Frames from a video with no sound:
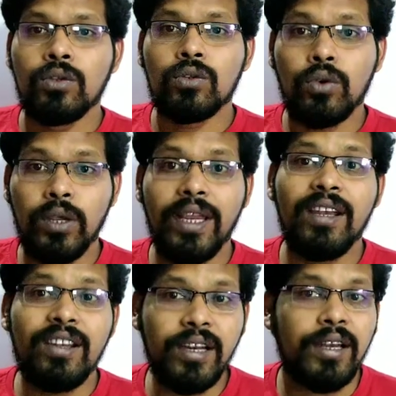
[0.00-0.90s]
So
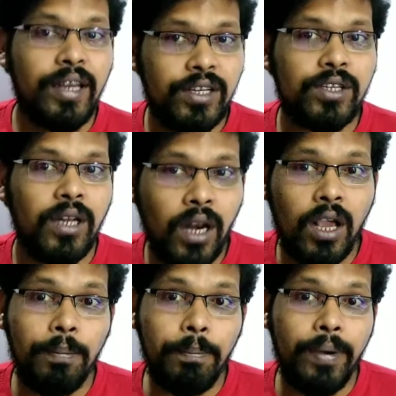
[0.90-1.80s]
international
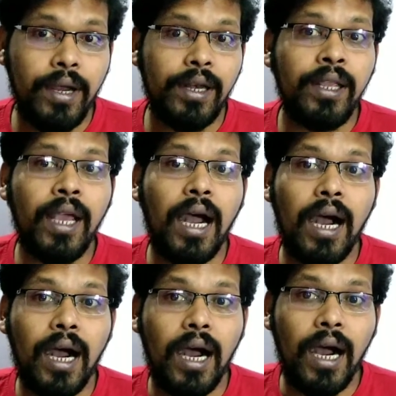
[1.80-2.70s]

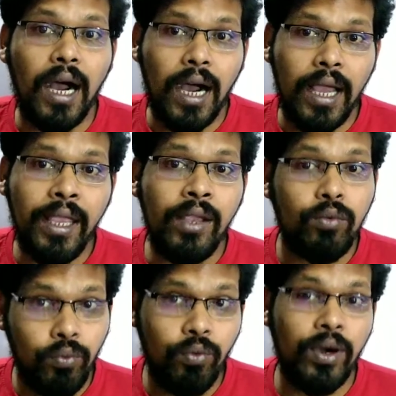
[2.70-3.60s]
company, I
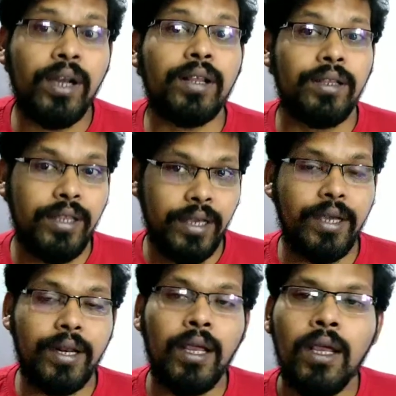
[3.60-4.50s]
work
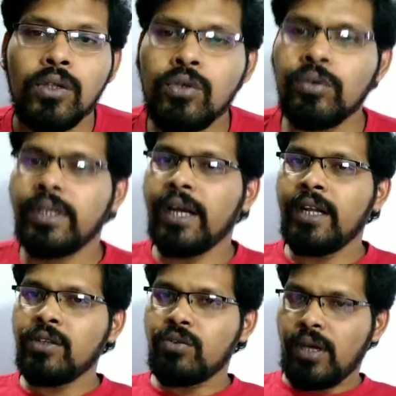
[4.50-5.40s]
there. So that
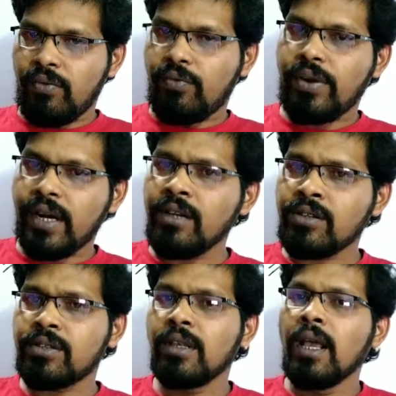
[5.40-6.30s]
is why,
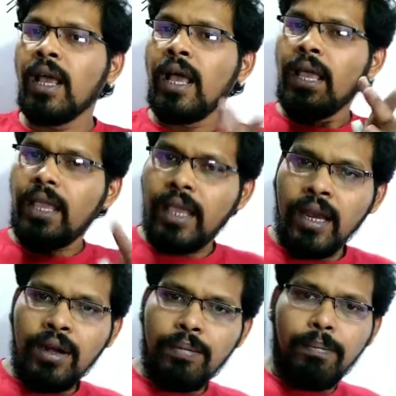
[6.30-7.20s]
friends,
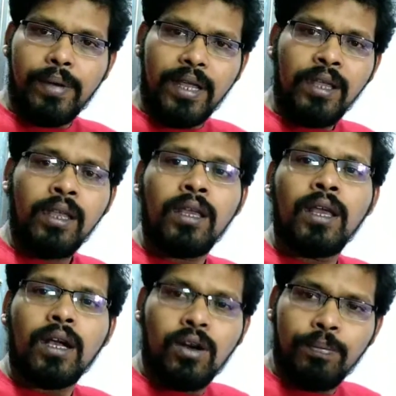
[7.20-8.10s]
in my
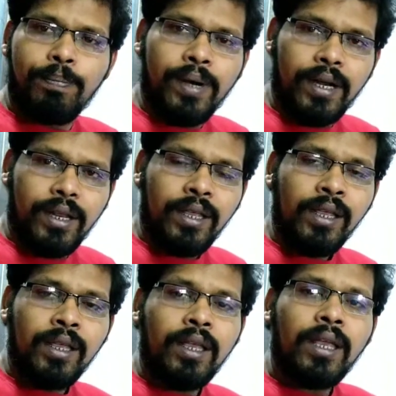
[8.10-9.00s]

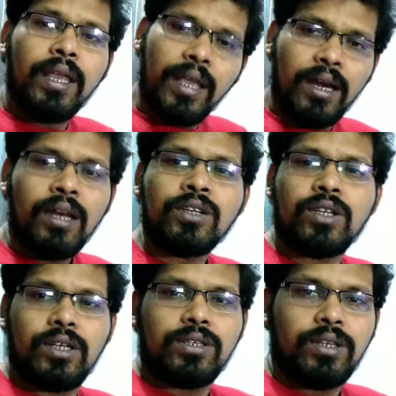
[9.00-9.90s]
company,
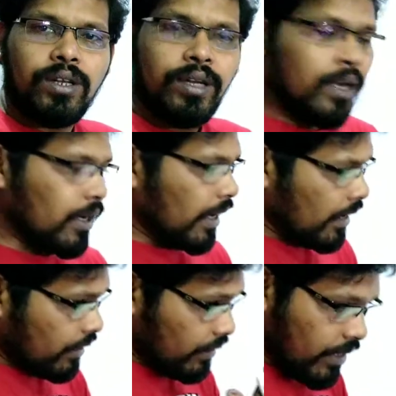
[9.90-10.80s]
English is needed,
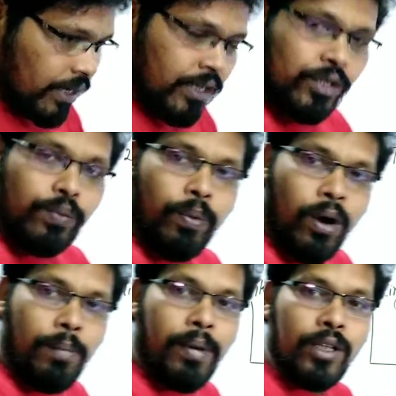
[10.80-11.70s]
and that is
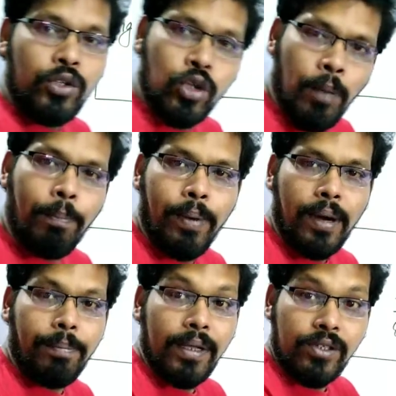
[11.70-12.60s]
for my job
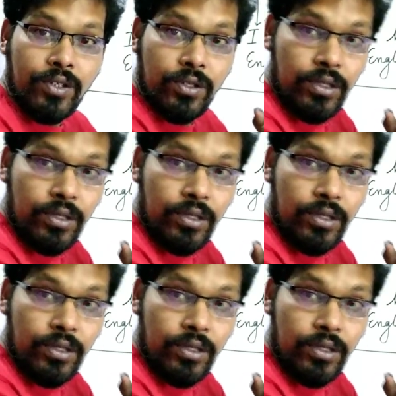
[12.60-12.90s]
purpose.